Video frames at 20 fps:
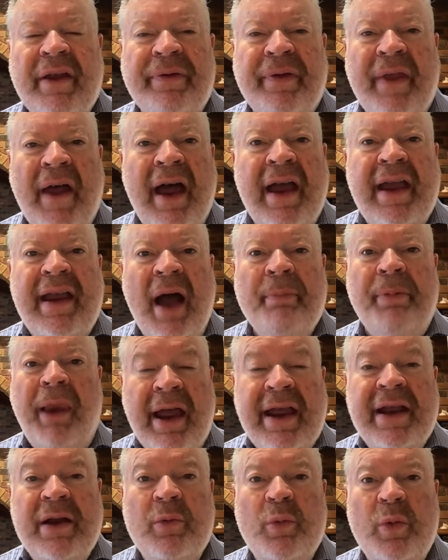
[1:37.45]
they are
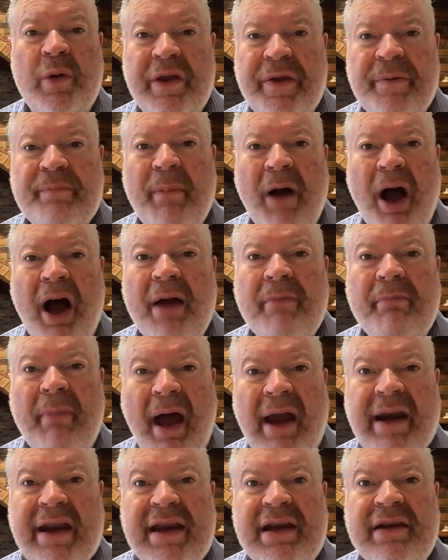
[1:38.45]
playing with my
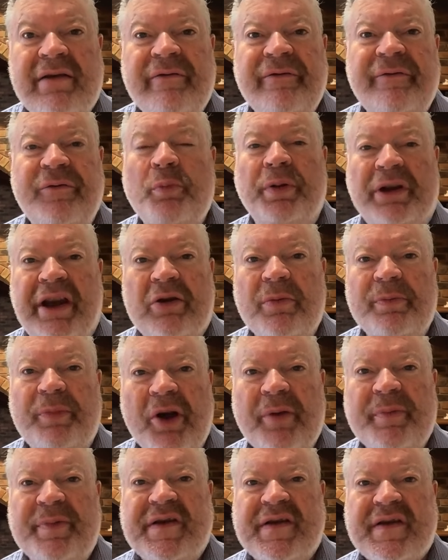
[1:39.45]
money for political
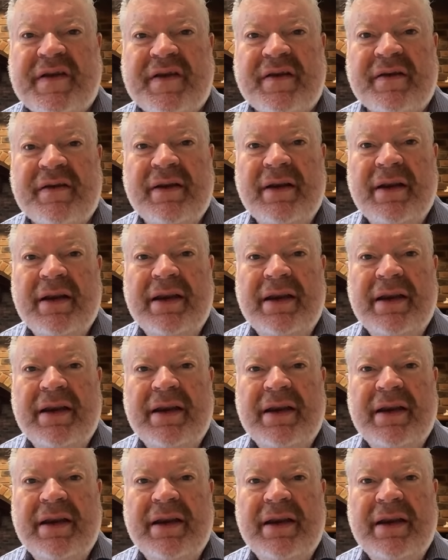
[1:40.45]
purposes.